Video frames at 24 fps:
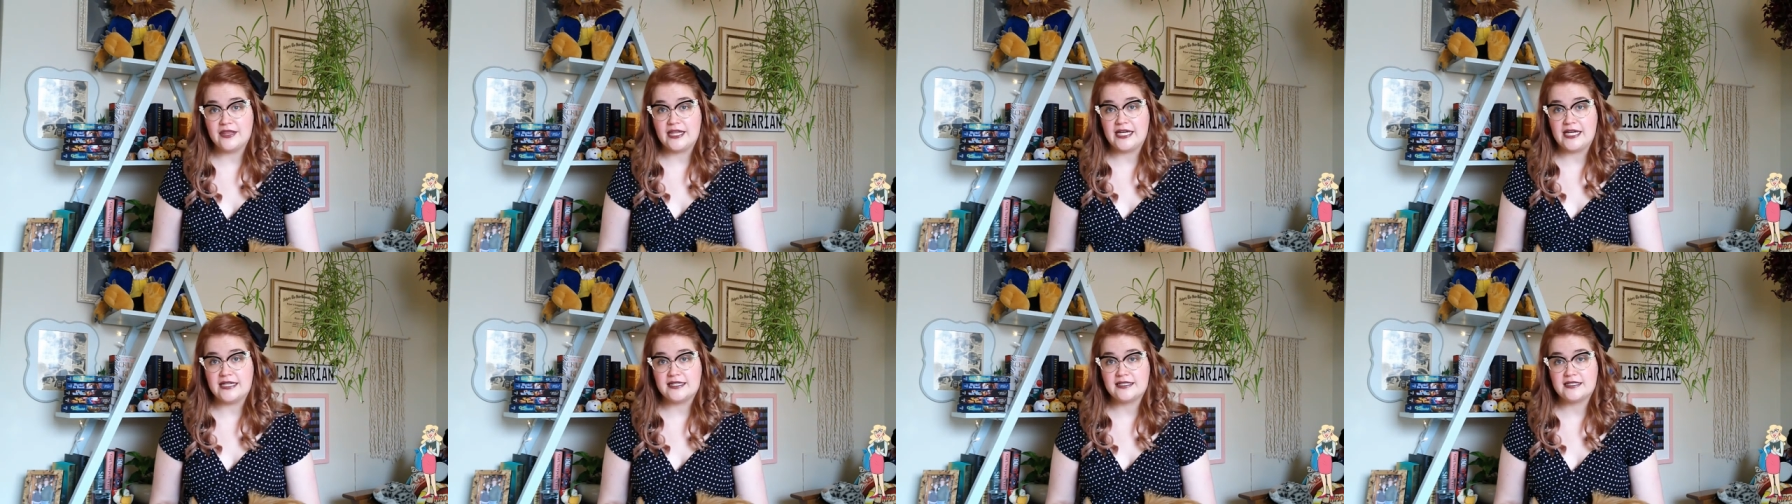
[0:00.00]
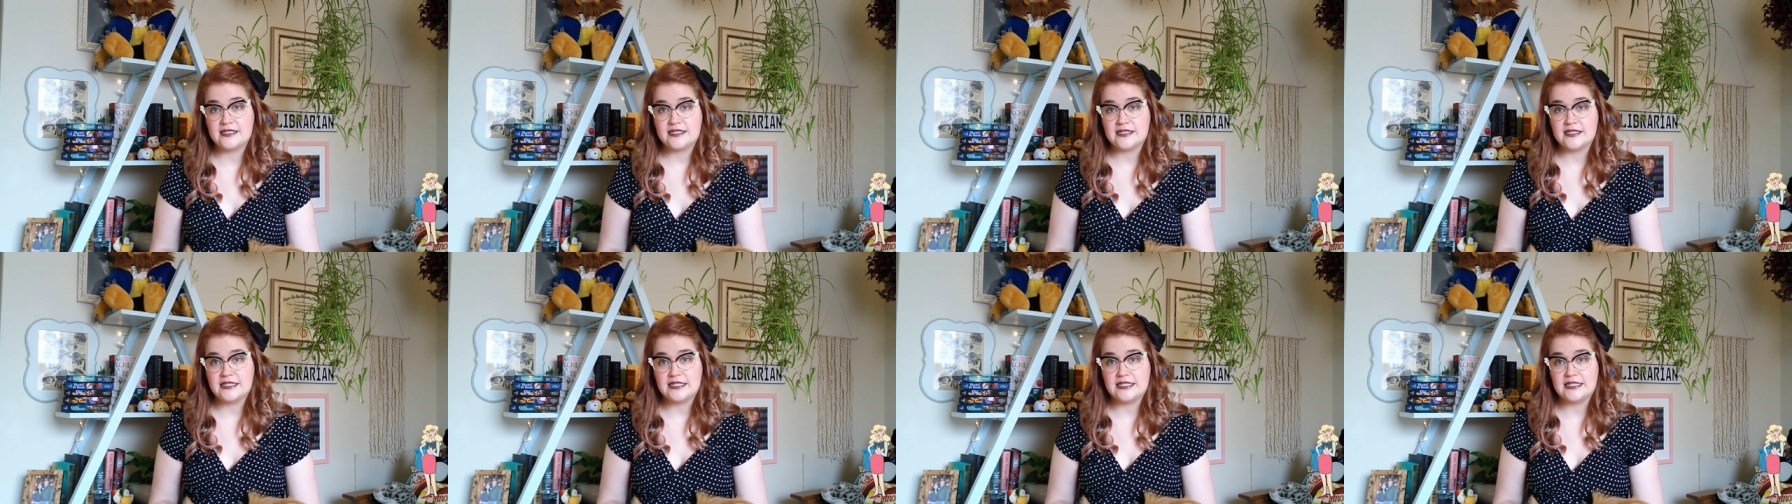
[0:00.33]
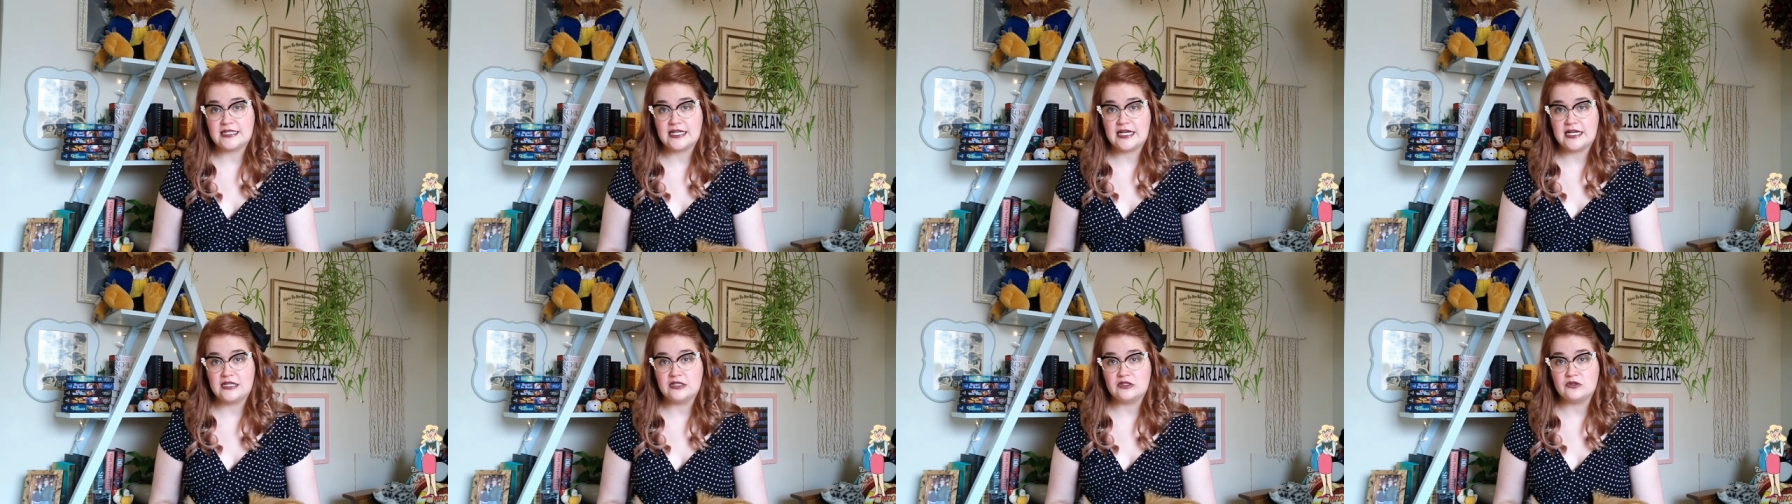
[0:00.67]
that series
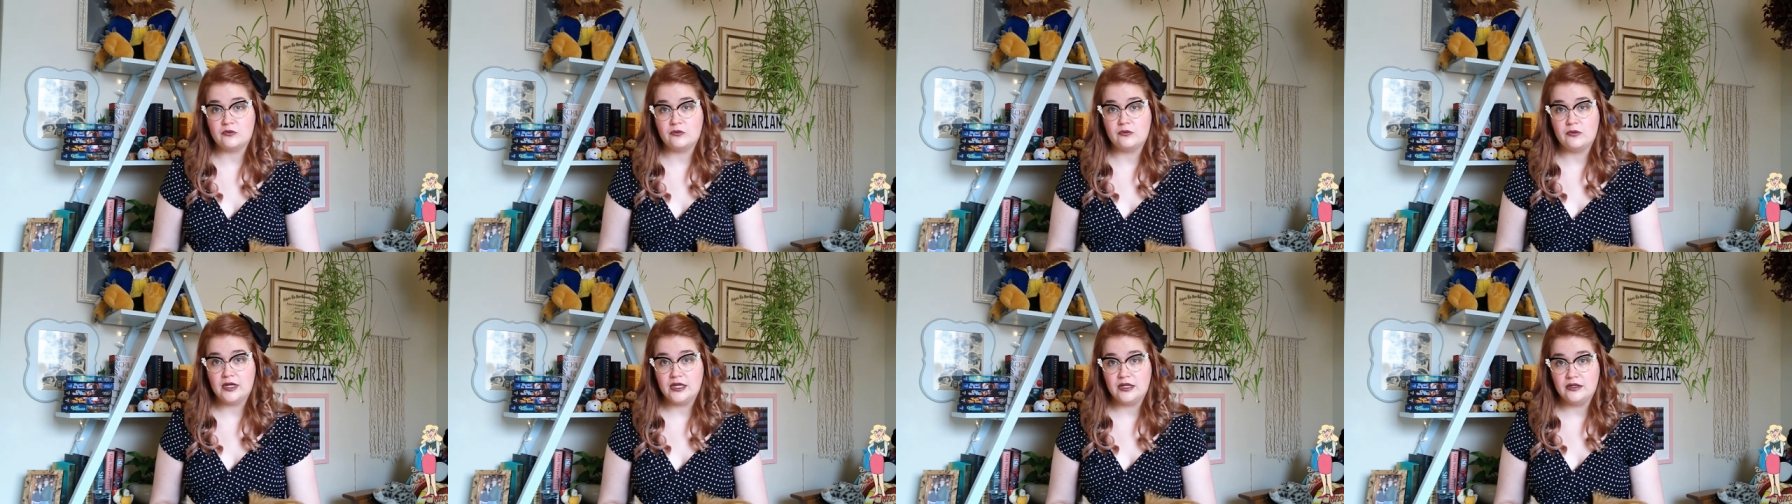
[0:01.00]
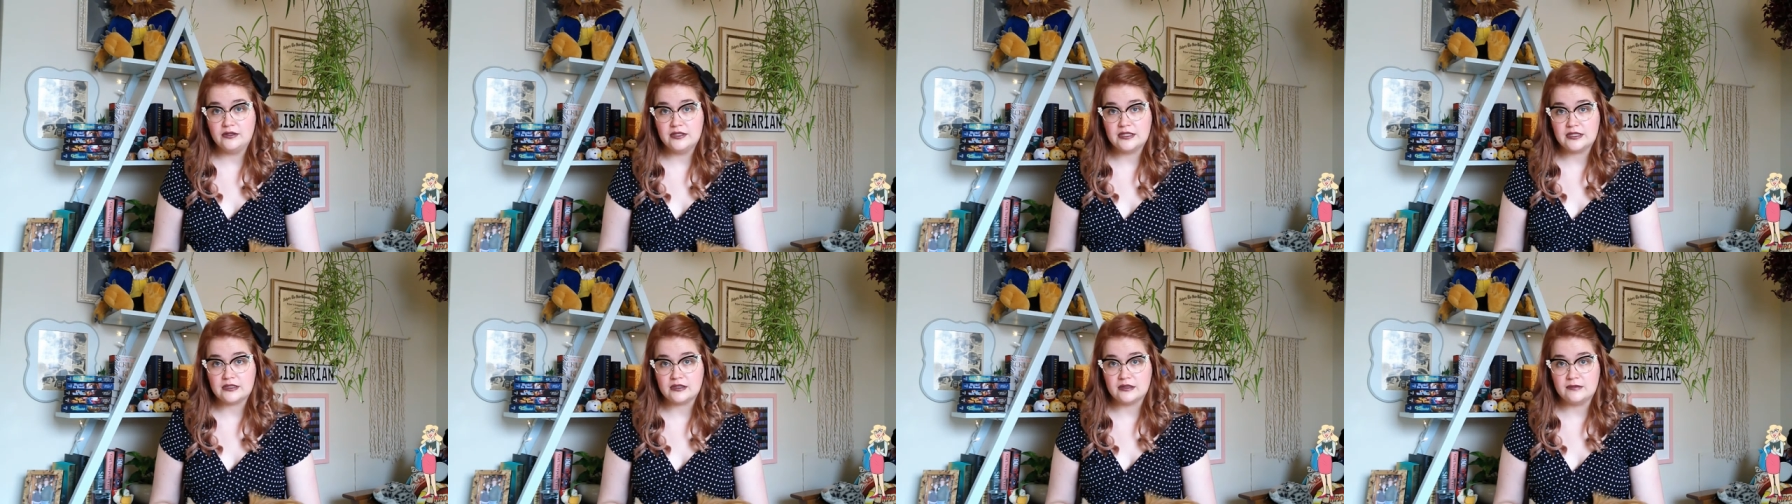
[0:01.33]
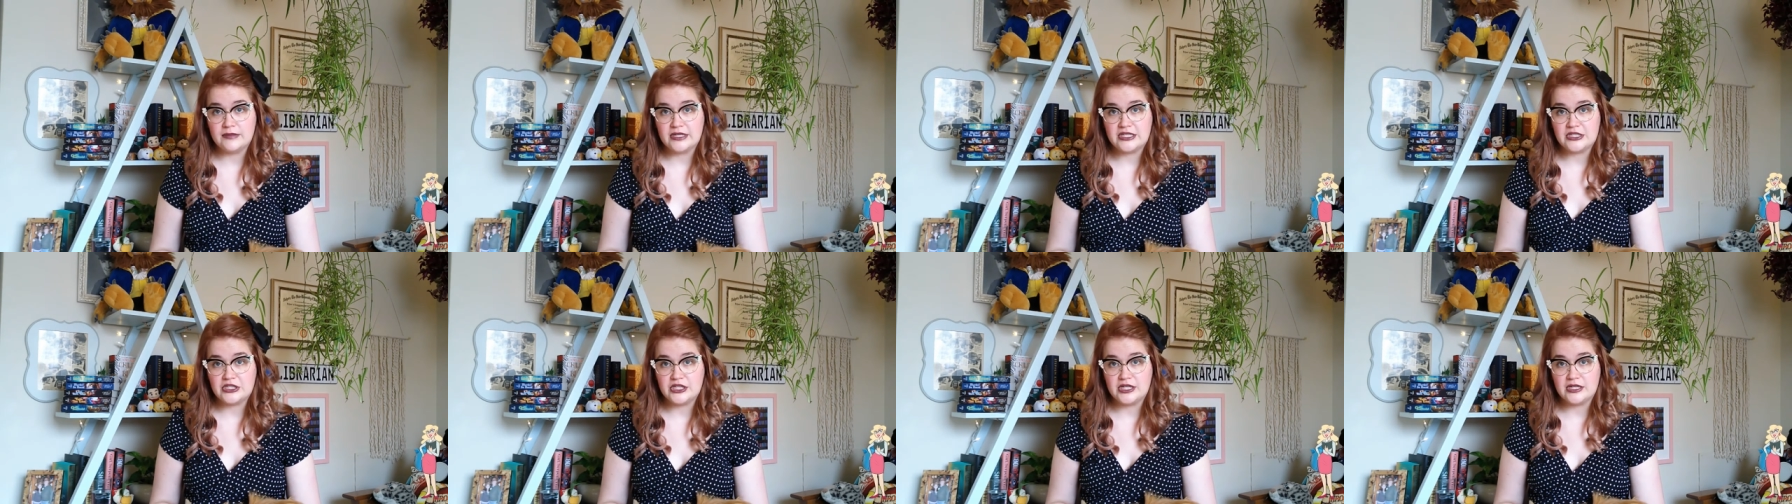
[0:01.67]
as well. It's on
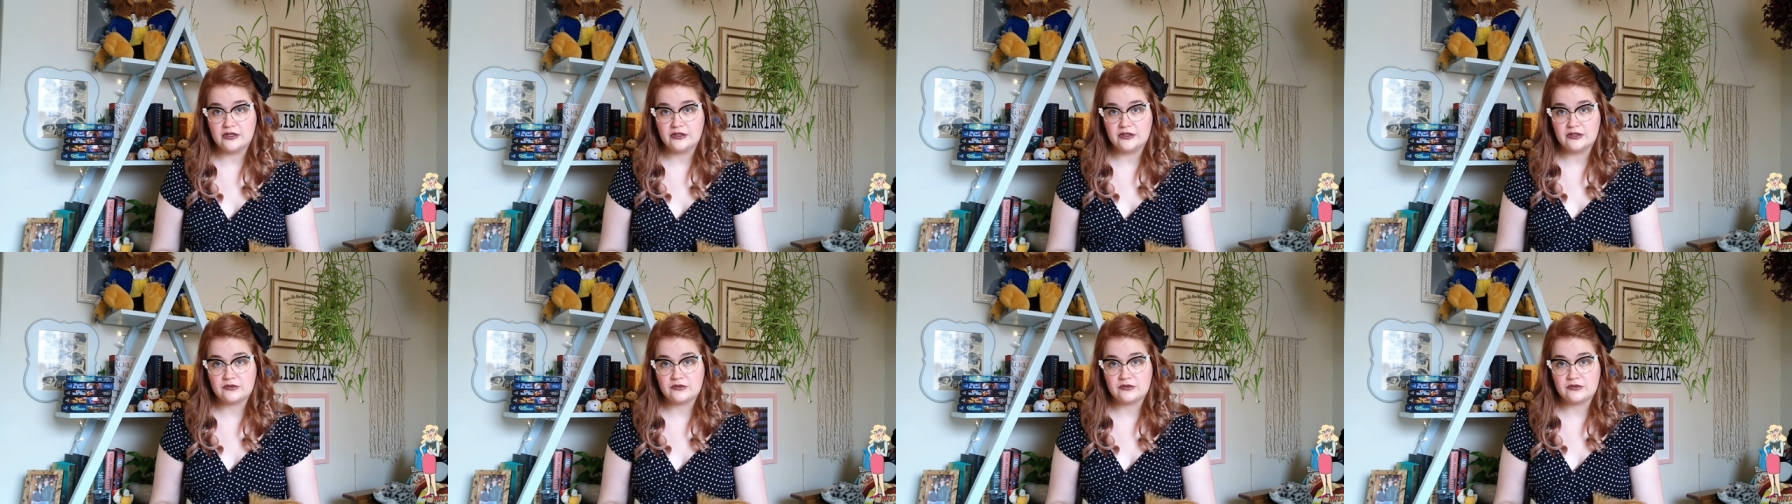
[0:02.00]
my channel.